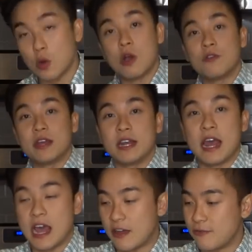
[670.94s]
12 and a
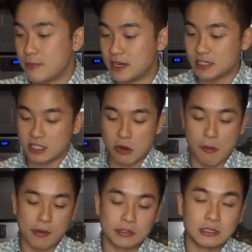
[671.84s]
half minutes.
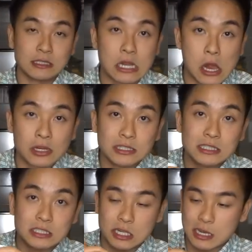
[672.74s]

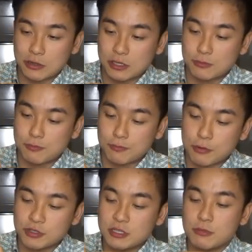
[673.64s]
I got this
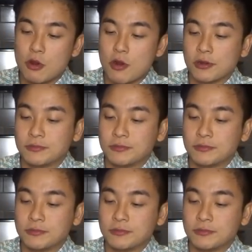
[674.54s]
protein bar.